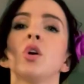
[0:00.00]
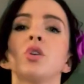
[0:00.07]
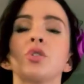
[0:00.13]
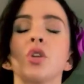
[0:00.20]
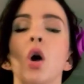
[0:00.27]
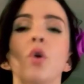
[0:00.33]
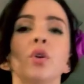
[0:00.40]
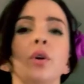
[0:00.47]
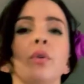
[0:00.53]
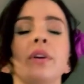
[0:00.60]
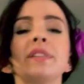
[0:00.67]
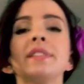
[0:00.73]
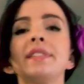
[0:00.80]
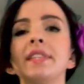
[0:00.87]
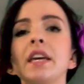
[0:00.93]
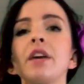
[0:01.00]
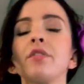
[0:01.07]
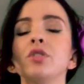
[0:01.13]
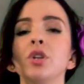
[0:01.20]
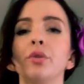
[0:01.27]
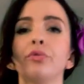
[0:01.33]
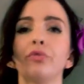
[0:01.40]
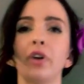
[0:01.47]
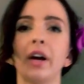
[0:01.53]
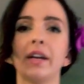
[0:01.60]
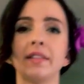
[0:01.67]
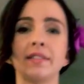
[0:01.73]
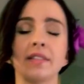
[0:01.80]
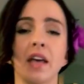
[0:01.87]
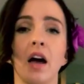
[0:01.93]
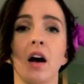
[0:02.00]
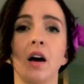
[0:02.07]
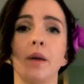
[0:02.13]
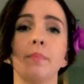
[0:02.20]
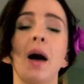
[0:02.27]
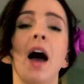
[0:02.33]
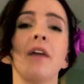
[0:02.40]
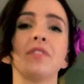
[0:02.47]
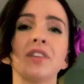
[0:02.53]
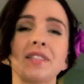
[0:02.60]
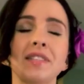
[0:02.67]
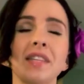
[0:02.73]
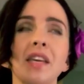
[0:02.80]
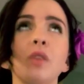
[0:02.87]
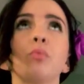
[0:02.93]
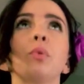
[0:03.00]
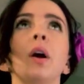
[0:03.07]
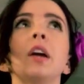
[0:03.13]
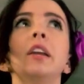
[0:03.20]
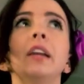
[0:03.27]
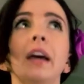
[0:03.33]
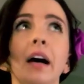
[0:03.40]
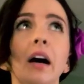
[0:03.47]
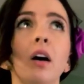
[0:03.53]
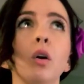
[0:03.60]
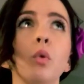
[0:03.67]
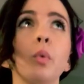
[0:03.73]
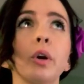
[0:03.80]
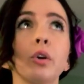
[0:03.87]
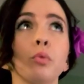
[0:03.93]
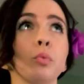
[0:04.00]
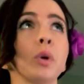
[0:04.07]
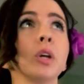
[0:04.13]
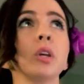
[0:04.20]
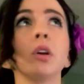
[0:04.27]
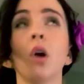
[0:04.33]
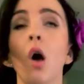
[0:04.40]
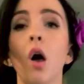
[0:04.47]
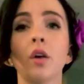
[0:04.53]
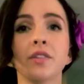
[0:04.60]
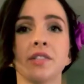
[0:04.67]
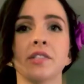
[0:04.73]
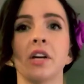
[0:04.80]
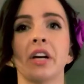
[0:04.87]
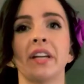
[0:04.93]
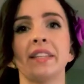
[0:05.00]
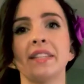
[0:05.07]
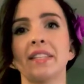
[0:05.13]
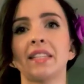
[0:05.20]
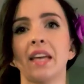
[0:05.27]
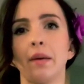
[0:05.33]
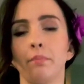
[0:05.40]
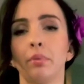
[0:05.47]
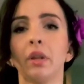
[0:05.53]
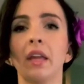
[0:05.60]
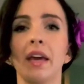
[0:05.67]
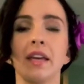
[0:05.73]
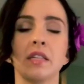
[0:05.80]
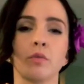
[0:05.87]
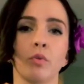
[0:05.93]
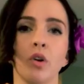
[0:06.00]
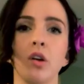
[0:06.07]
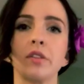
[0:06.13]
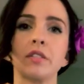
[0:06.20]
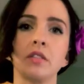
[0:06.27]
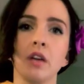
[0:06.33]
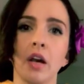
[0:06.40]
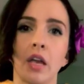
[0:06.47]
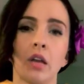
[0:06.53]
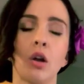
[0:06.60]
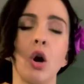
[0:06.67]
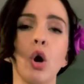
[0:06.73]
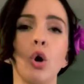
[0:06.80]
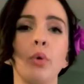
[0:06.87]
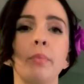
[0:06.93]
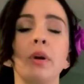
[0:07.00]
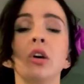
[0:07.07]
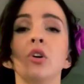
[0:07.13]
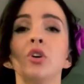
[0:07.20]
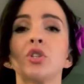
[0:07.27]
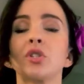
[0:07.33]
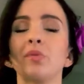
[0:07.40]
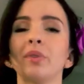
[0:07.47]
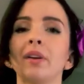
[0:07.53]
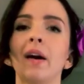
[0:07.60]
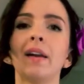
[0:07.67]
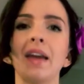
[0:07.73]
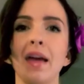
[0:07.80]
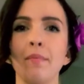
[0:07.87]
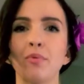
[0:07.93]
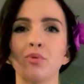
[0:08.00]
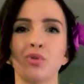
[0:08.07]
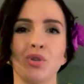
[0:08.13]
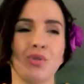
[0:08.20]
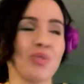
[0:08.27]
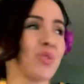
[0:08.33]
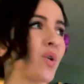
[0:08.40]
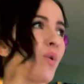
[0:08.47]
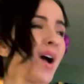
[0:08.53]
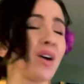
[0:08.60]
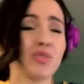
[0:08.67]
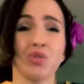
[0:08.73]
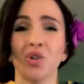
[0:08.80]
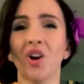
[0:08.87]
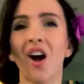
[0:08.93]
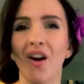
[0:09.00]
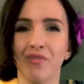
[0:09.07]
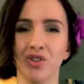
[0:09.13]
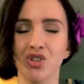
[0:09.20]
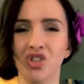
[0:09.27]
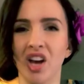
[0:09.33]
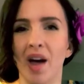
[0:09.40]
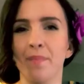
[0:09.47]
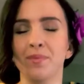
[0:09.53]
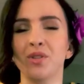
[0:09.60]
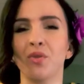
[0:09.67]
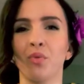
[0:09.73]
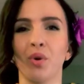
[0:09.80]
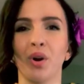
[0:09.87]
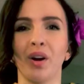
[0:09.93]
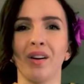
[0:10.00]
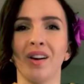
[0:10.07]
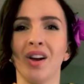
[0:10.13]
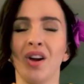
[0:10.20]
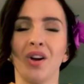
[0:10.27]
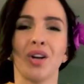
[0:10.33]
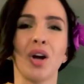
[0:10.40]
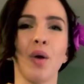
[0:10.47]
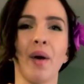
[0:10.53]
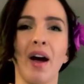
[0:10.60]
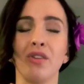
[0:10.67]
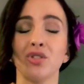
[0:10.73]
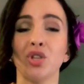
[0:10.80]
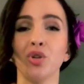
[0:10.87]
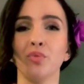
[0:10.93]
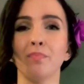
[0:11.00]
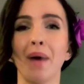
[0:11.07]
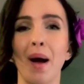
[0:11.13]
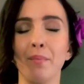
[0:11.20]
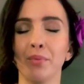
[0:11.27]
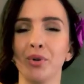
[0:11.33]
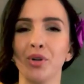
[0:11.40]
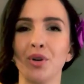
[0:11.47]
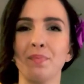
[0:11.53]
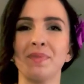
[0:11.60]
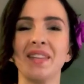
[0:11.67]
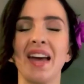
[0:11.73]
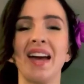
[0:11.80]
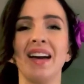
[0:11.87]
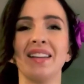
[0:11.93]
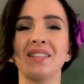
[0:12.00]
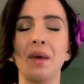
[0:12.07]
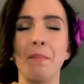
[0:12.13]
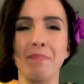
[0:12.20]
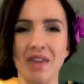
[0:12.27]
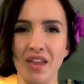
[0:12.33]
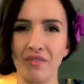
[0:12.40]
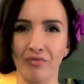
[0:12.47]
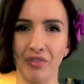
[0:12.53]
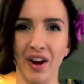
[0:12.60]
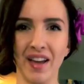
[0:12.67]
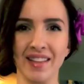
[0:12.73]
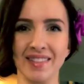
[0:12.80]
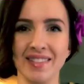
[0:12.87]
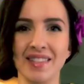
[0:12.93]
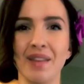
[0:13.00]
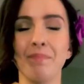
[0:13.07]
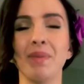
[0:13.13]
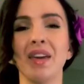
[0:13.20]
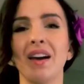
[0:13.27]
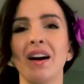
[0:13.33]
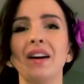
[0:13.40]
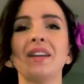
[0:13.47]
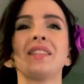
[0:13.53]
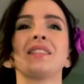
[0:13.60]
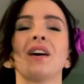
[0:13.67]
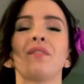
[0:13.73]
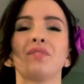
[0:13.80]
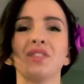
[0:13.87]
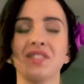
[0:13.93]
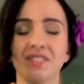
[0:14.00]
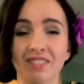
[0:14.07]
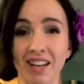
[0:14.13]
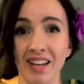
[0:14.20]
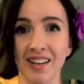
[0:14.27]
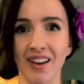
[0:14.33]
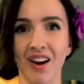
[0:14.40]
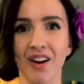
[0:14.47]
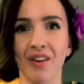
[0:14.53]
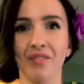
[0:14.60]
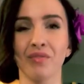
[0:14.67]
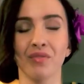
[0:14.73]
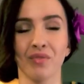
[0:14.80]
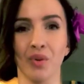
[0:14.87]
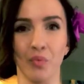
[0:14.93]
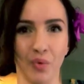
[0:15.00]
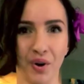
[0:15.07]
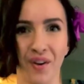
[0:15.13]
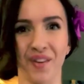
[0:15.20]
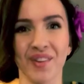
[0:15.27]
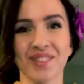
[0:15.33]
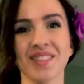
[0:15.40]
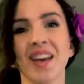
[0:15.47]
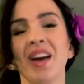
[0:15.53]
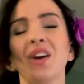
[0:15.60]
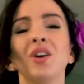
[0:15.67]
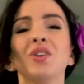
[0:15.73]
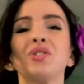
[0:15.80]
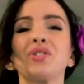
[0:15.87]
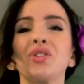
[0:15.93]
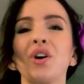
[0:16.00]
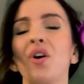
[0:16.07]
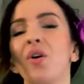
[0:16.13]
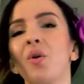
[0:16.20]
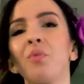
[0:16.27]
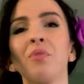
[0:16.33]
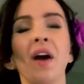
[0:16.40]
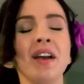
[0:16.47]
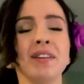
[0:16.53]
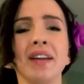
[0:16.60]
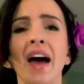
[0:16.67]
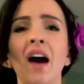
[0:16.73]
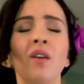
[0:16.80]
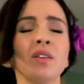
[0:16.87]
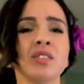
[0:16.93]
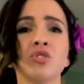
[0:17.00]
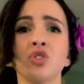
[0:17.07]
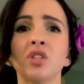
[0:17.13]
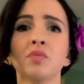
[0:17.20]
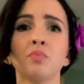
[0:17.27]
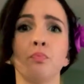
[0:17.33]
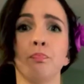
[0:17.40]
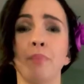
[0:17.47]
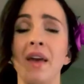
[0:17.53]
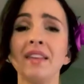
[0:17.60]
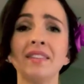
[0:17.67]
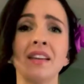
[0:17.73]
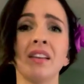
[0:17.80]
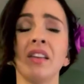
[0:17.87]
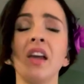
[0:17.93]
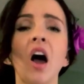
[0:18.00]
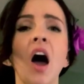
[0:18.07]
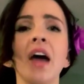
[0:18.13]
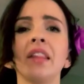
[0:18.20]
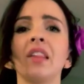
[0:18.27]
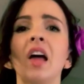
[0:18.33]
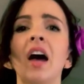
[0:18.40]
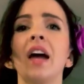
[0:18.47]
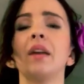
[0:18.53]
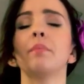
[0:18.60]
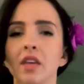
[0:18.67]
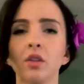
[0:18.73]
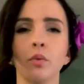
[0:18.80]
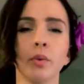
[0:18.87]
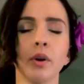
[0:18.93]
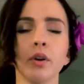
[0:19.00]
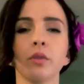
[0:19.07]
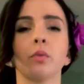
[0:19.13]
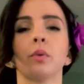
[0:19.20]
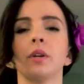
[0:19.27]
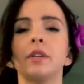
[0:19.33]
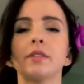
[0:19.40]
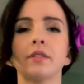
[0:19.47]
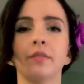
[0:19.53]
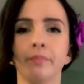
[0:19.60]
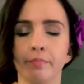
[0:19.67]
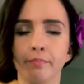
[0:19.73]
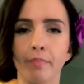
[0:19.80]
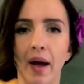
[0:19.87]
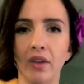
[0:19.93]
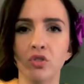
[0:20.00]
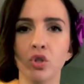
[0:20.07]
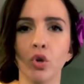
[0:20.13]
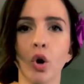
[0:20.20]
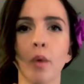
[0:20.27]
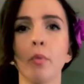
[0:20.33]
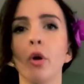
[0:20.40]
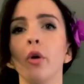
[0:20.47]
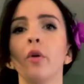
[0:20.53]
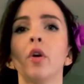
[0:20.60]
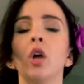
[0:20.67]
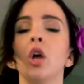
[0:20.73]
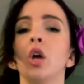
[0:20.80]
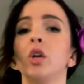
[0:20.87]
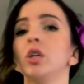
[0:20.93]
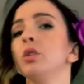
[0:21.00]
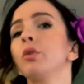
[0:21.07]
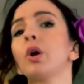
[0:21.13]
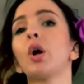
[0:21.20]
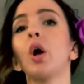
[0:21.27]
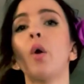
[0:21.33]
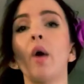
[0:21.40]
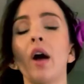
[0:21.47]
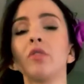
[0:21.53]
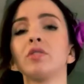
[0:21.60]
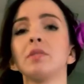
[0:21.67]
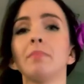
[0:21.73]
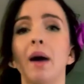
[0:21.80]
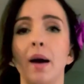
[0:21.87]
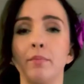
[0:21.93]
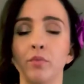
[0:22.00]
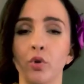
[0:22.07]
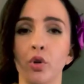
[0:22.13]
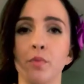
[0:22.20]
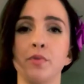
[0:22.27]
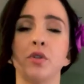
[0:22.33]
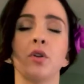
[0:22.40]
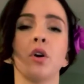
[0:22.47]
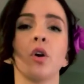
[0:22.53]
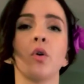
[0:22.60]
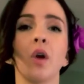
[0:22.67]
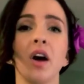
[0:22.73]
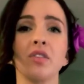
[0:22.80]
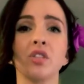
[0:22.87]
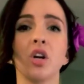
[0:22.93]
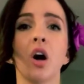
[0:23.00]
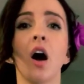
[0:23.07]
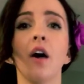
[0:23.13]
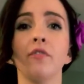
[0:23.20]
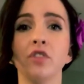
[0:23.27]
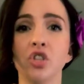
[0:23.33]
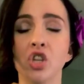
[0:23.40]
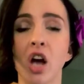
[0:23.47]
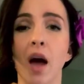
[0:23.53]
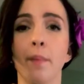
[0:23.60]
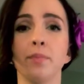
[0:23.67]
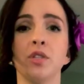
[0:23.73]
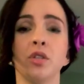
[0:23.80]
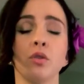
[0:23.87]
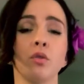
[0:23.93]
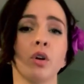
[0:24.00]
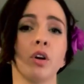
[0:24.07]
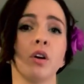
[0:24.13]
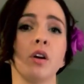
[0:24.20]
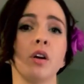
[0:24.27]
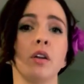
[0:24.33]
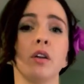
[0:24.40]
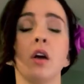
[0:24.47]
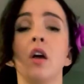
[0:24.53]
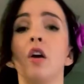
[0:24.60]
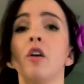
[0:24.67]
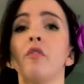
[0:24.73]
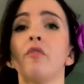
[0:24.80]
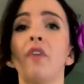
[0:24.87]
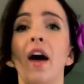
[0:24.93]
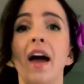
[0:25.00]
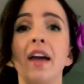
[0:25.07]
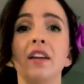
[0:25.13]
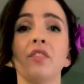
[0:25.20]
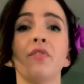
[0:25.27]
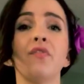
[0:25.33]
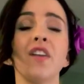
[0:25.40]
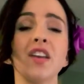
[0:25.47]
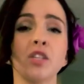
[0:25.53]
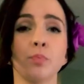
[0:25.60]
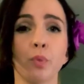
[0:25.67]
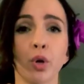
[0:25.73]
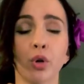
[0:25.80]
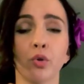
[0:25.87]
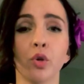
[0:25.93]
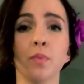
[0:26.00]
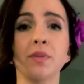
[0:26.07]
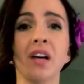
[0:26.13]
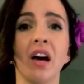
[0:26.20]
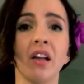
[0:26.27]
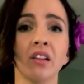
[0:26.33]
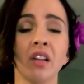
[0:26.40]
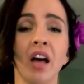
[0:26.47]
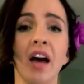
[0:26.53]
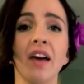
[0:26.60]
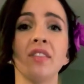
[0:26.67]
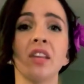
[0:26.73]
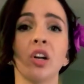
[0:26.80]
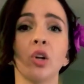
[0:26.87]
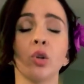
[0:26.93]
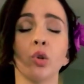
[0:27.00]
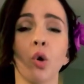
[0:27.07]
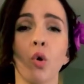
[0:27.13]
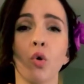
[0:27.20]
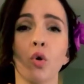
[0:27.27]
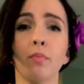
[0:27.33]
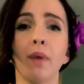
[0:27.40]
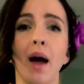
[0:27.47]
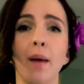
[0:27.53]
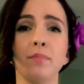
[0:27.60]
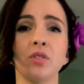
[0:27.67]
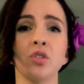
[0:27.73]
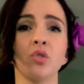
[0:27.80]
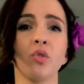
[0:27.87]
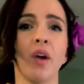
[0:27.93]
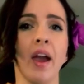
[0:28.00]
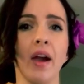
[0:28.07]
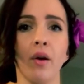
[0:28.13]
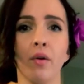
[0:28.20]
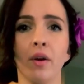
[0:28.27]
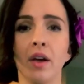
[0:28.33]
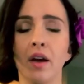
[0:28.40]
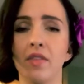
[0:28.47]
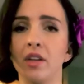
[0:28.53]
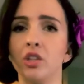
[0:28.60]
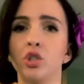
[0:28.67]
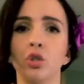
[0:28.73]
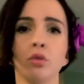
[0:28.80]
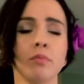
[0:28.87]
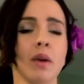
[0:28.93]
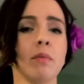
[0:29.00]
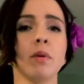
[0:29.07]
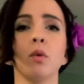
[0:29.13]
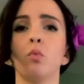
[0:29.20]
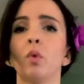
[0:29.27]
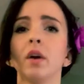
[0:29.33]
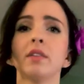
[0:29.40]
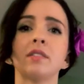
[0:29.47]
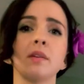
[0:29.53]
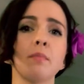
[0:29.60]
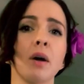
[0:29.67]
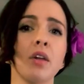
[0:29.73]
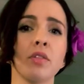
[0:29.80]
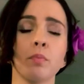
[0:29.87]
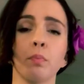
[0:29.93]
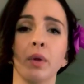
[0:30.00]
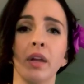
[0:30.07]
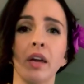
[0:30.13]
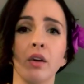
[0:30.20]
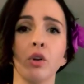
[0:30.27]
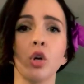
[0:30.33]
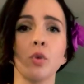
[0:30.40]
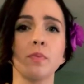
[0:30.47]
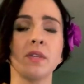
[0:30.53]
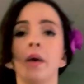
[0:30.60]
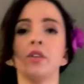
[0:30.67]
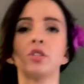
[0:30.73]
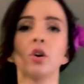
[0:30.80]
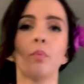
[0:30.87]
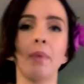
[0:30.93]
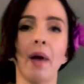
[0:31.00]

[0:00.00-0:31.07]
So you can seek new friends. Obviously right now we're really all stuck in the same place. We're all stuck at home. So we're not able to go out to coffee shops or go out to mom groups and meet friends because of the state of the world. So right now it's just basically online. Say the world was back to normal, you could go out to mom groups, you could go out to coffee shops, you could find Facebook groups online that are local moms in your area that do maybe once a month play groups. So